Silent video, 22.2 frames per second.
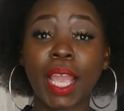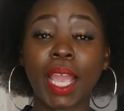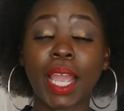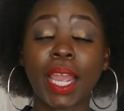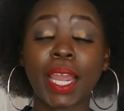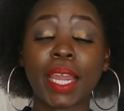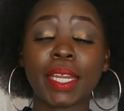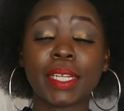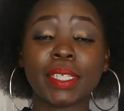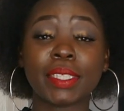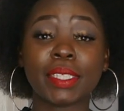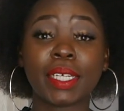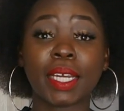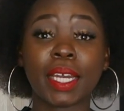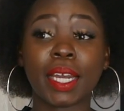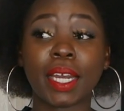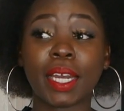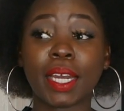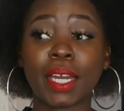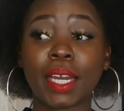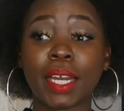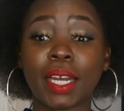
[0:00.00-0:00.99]
and
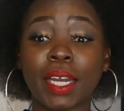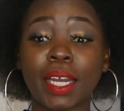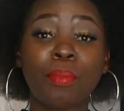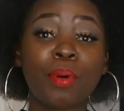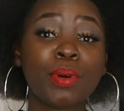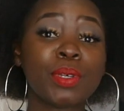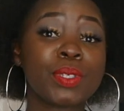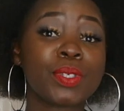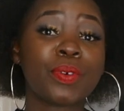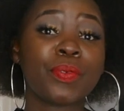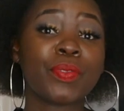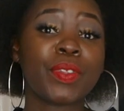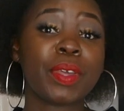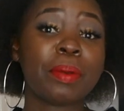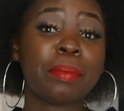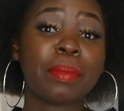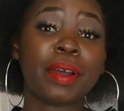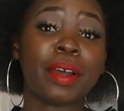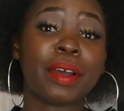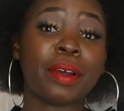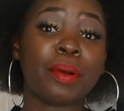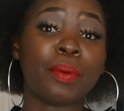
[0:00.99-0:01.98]
most of
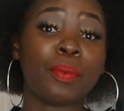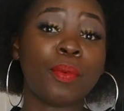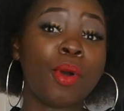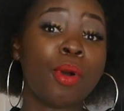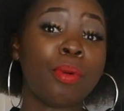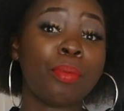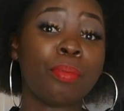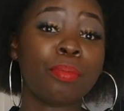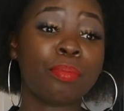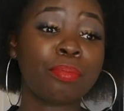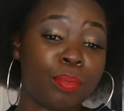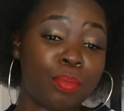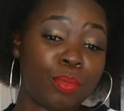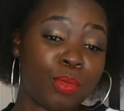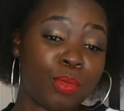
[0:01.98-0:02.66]
them are warm